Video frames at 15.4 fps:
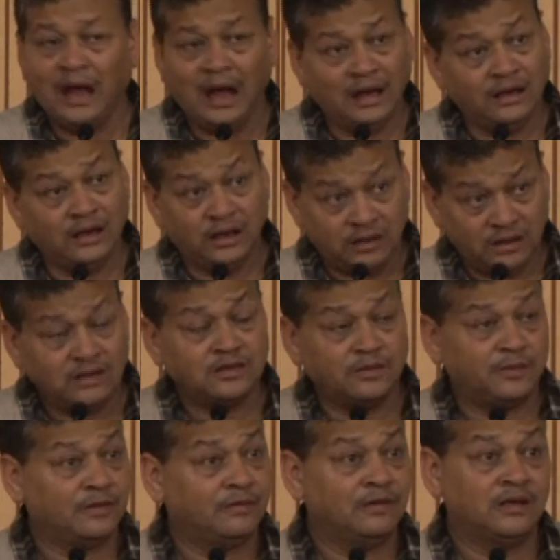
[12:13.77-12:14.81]
And it is
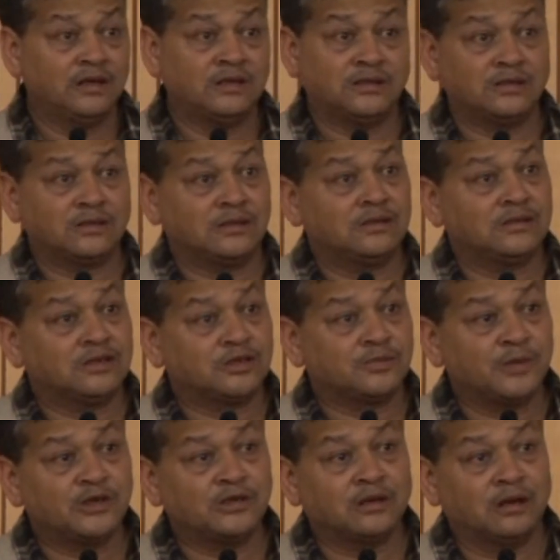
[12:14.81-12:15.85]
a privilege, it is a
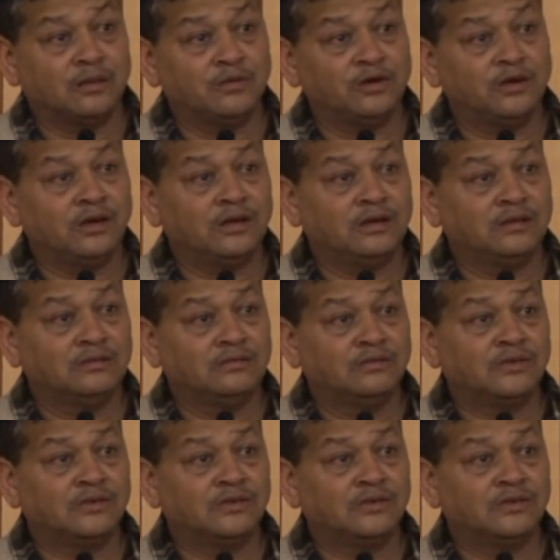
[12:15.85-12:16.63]
special community